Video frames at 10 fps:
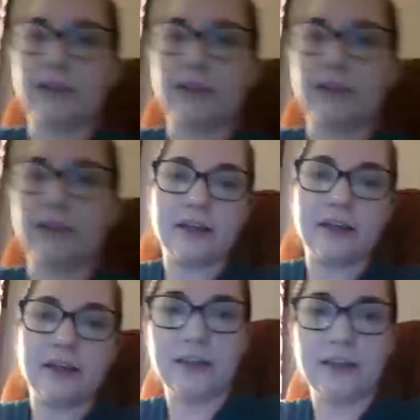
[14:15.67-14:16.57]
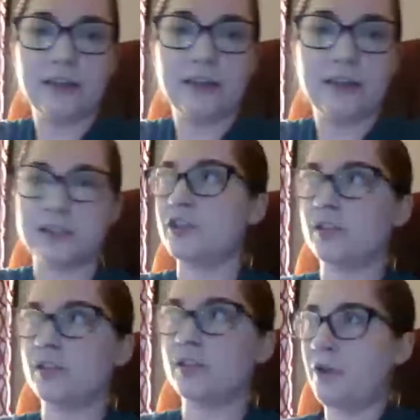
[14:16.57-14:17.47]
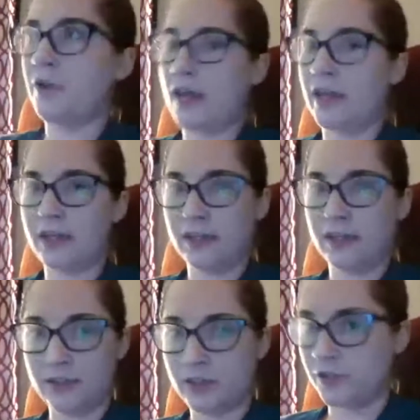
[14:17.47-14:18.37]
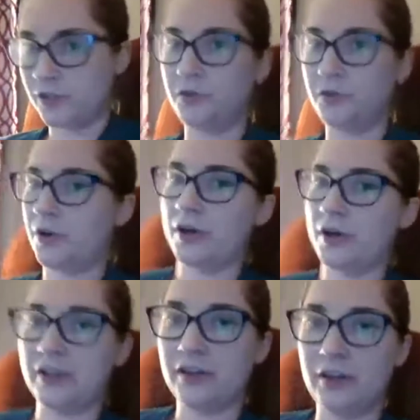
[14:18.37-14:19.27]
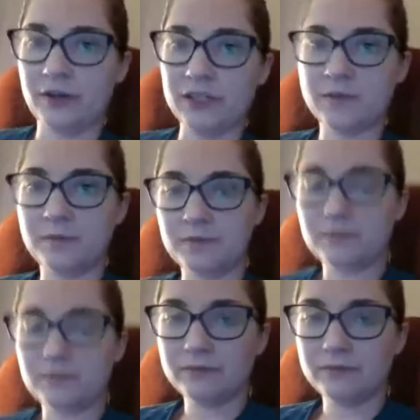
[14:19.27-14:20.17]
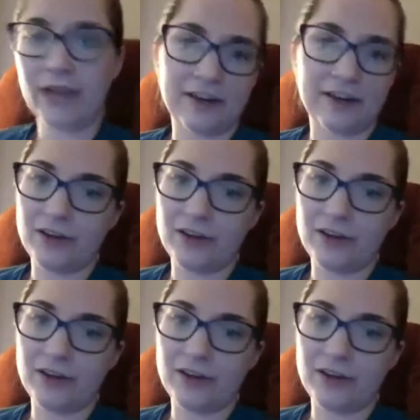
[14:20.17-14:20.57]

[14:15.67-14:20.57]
of like, this is just what I do, or, you know, it's, I